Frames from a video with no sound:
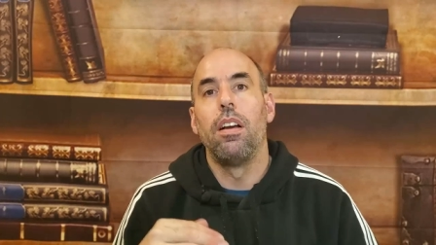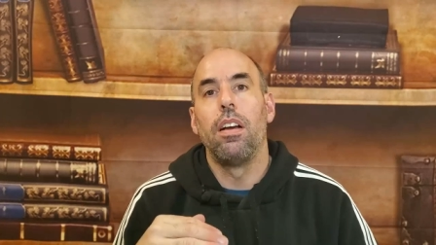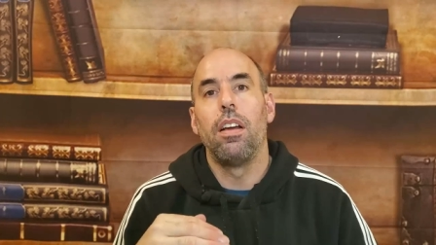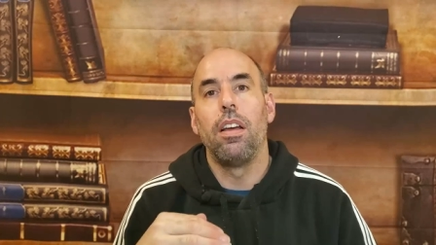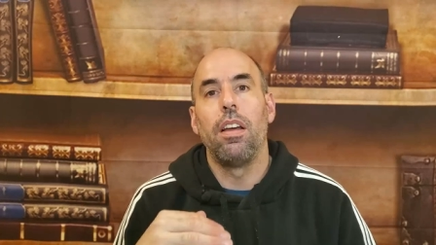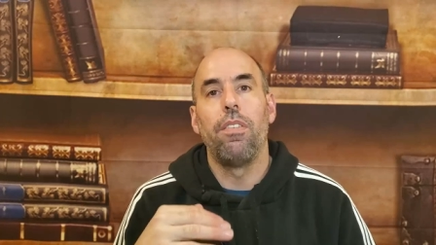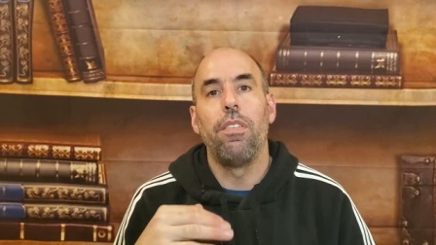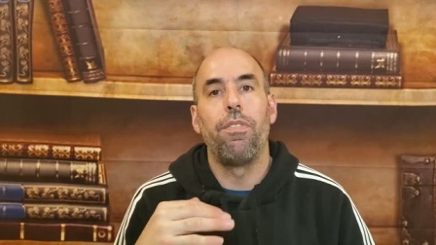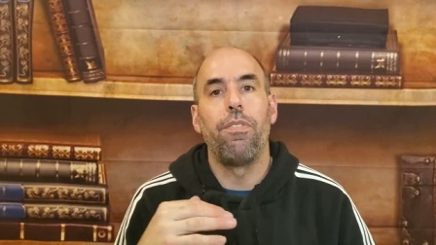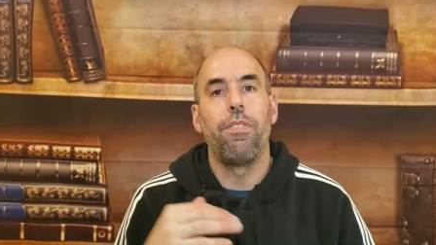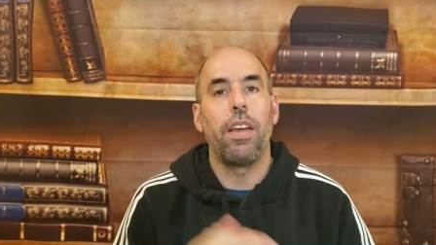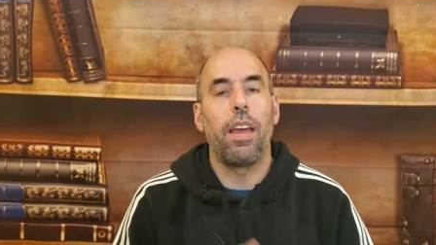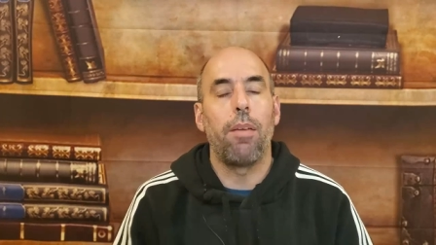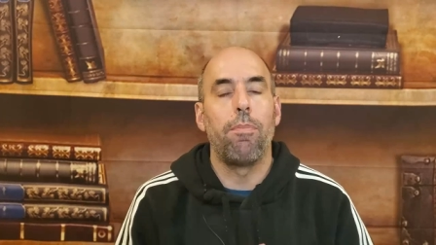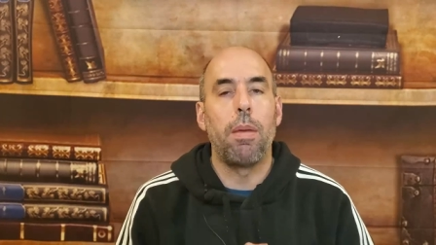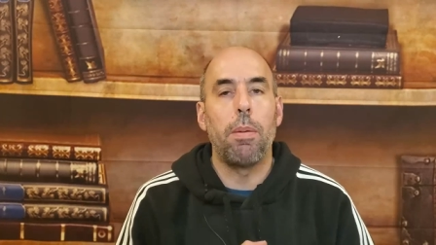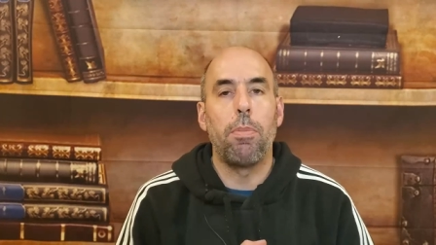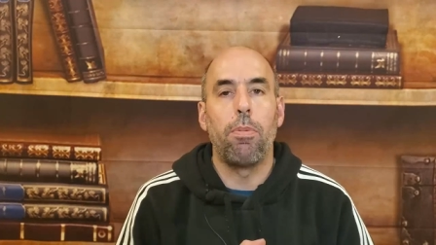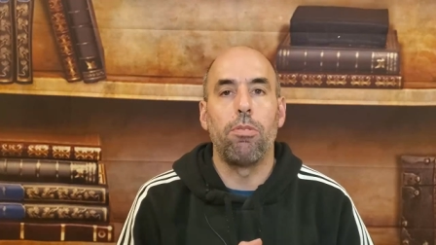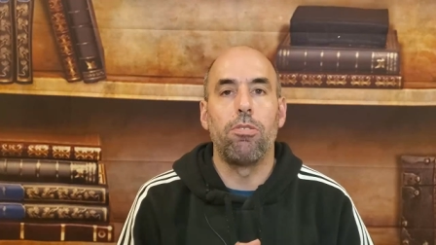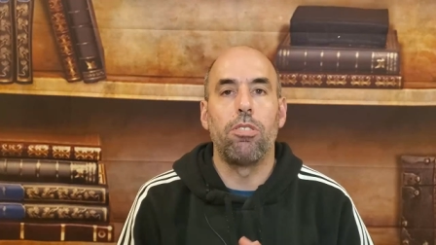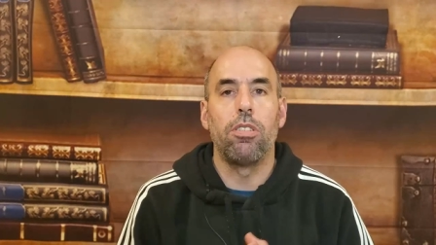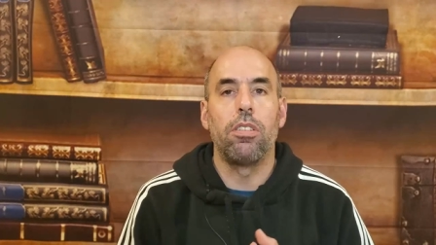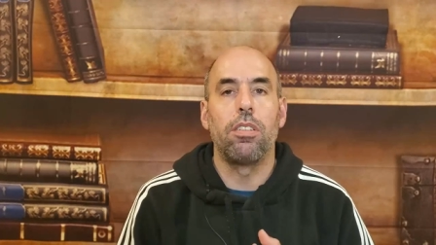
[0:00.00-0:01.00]
if
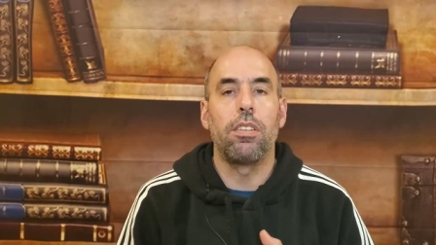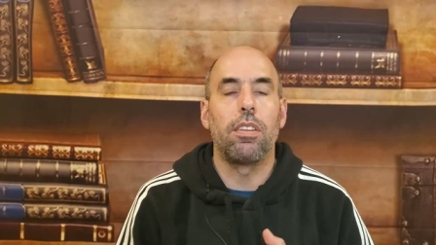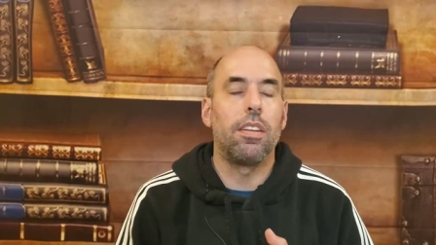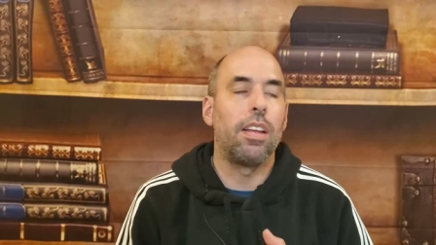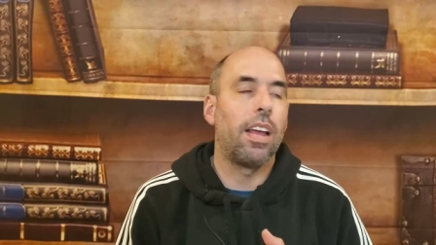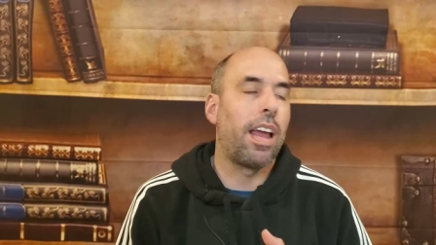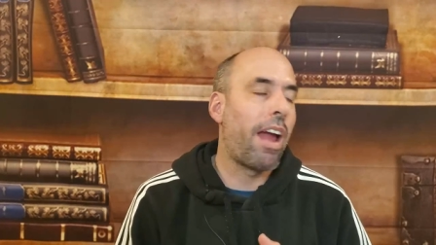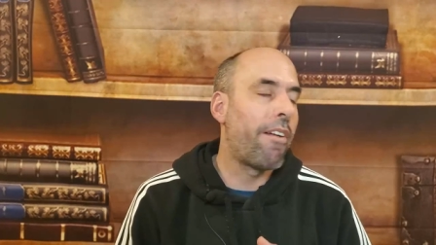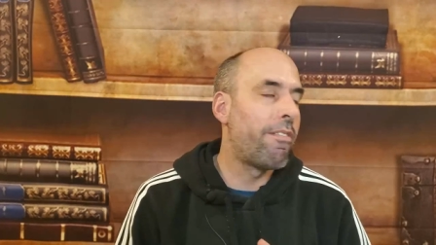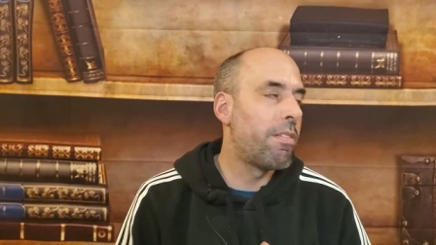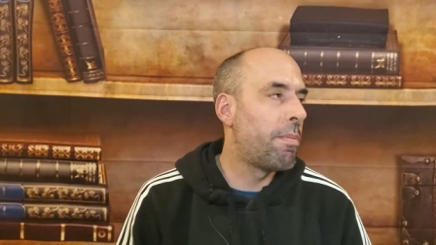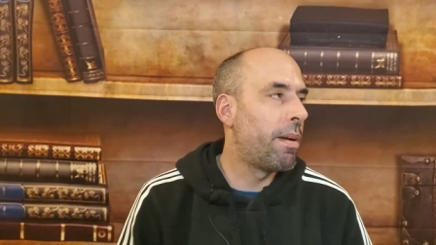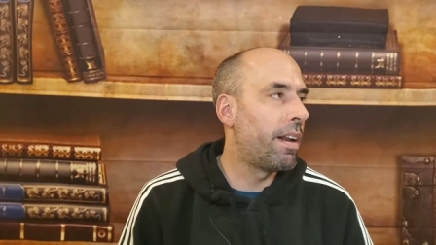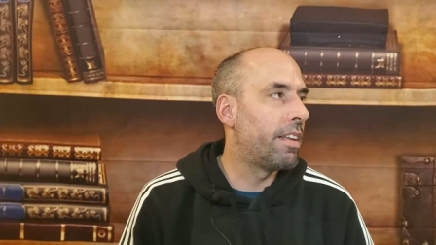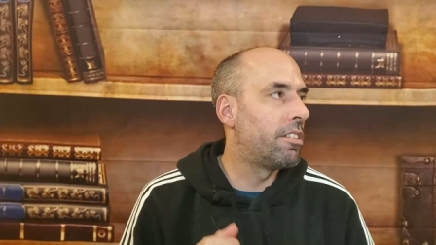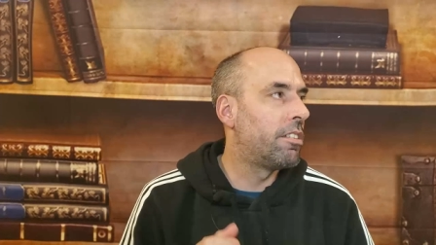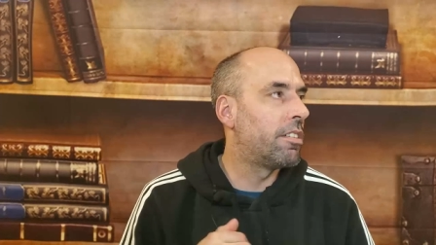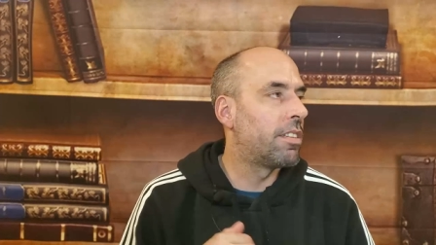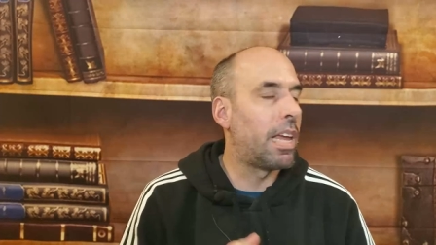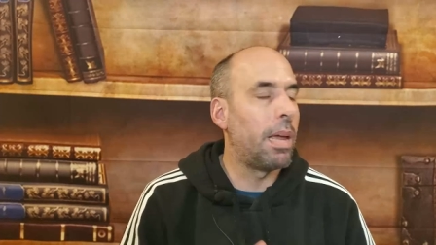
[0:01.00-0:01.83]
people just everybody just